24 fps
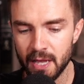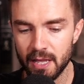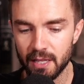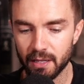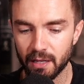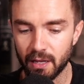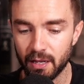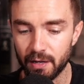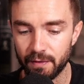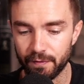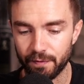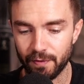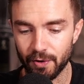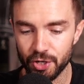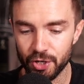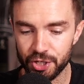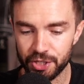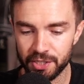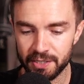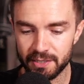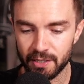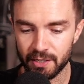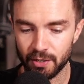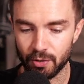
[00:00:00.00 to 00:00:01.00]

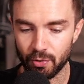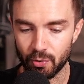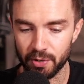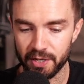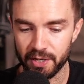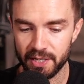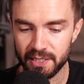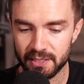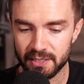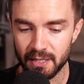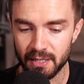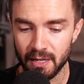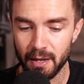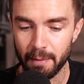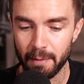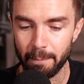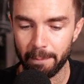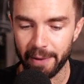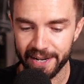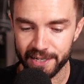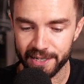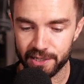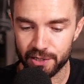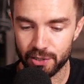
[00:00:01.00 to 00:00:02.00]
conversions increased
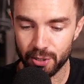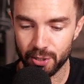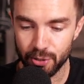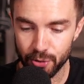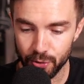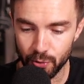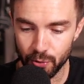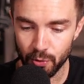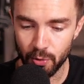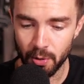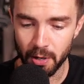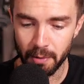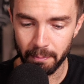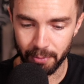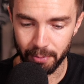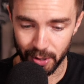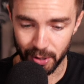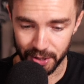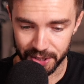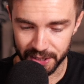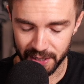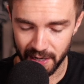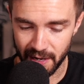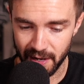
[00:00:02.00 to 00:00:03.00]
by
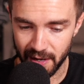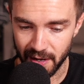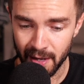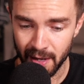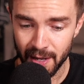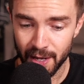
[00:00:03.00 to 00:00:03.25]
2%.